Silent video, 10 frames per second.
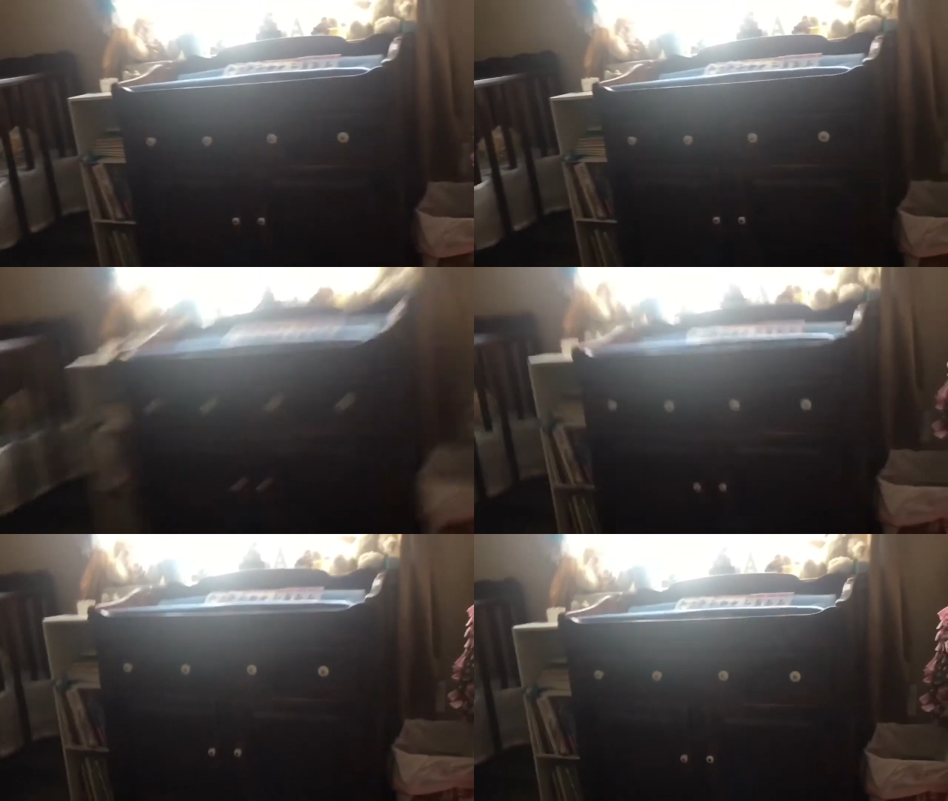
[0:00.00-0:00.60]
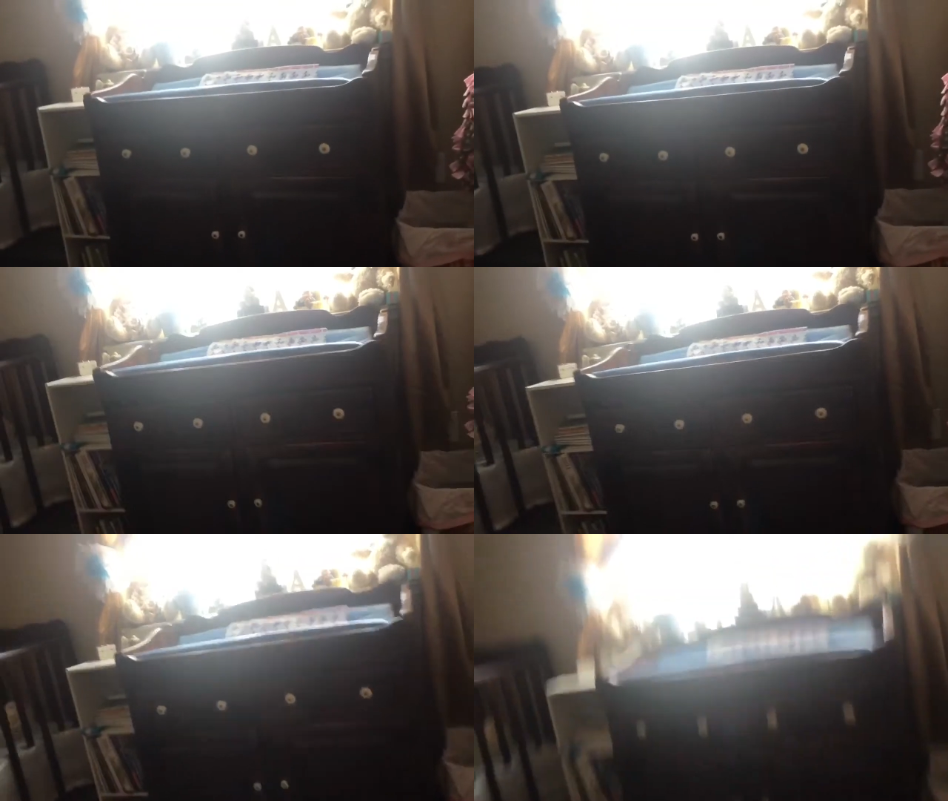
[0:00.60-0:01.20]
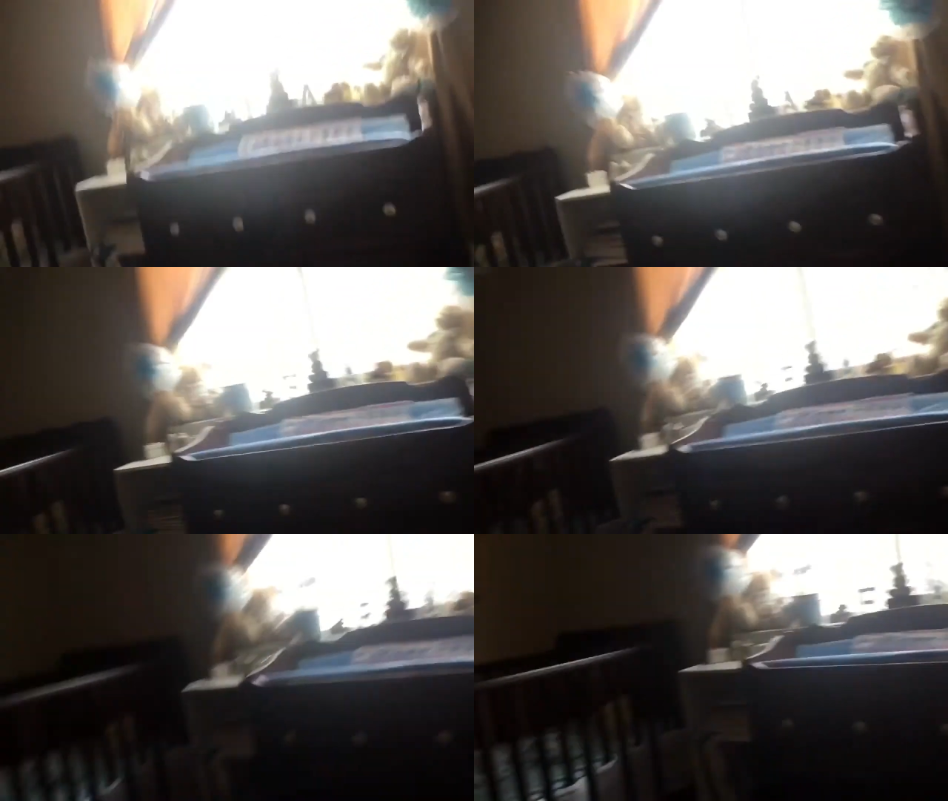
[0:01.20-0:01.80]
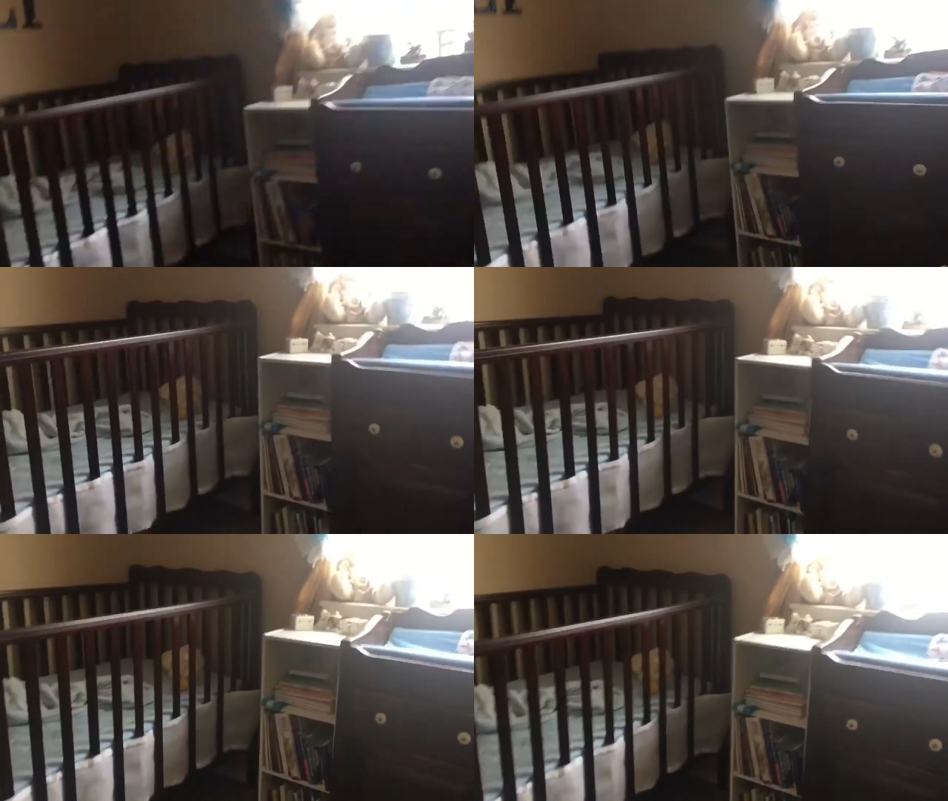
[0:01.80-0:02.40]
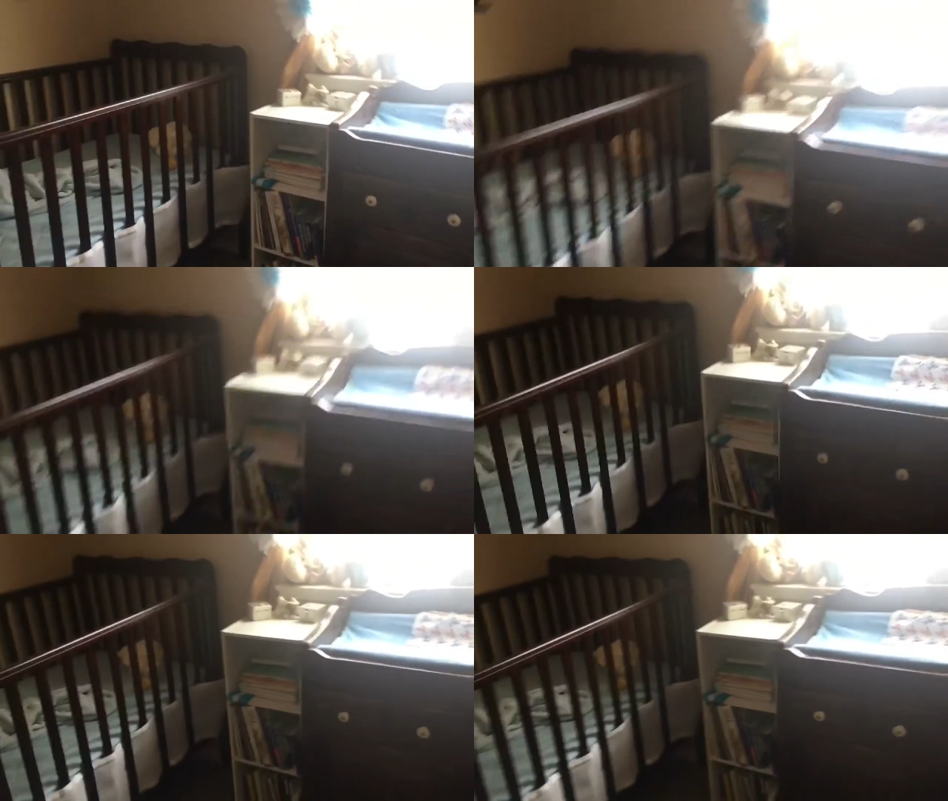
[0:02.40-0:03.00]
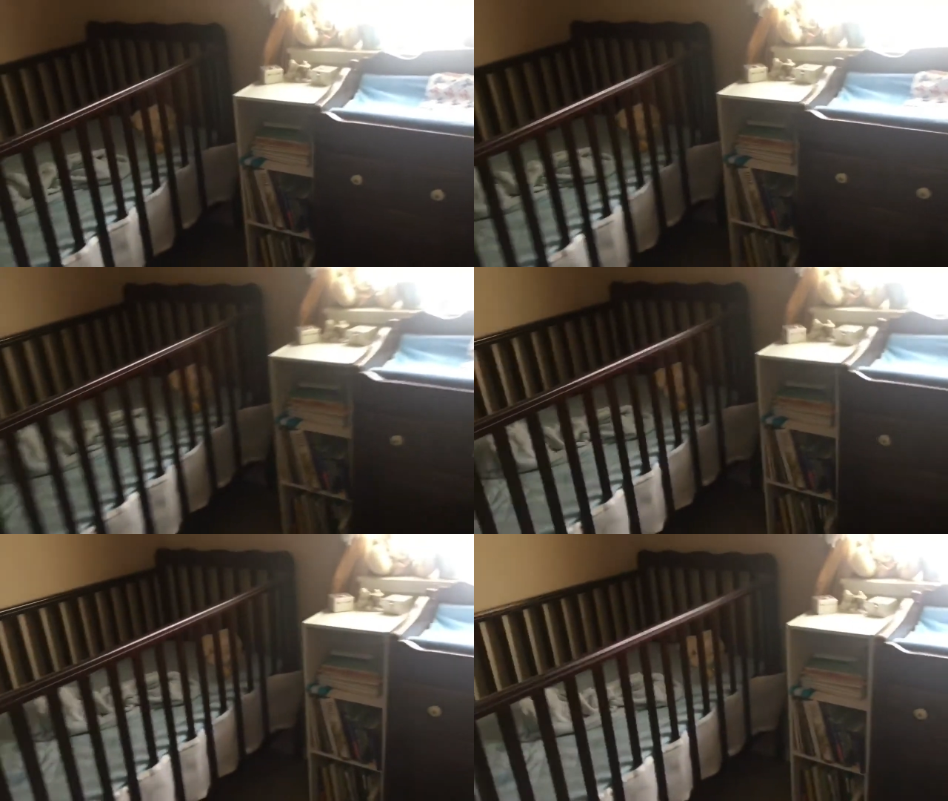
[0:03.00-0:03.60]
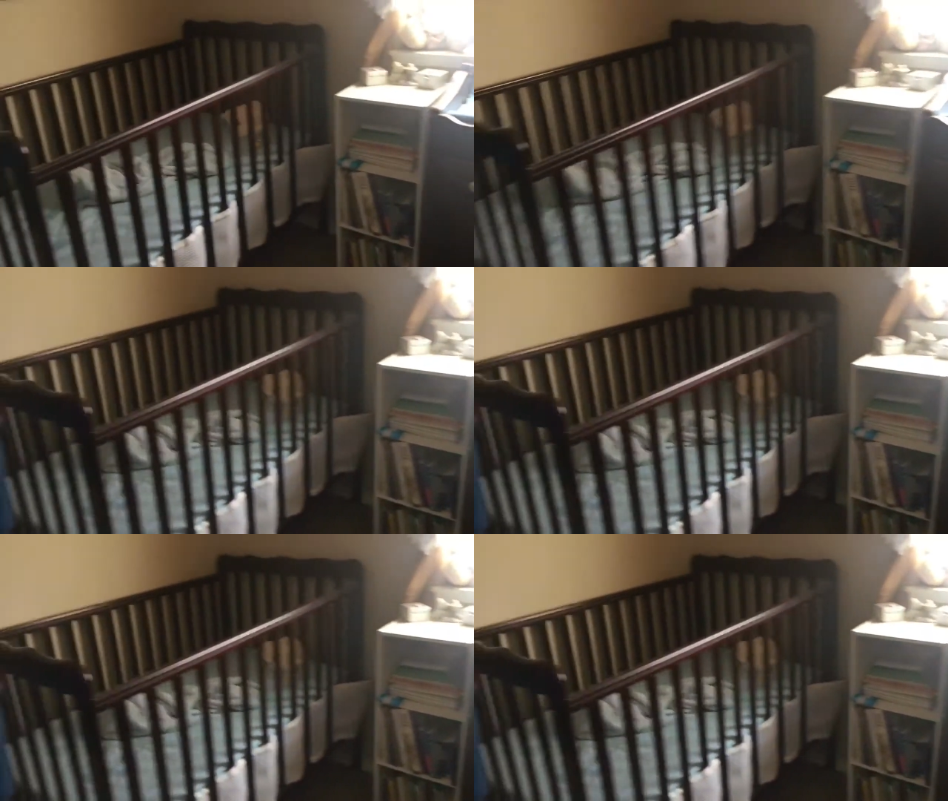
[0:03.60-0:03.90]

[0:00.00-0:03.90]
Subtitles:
(no speaker visible)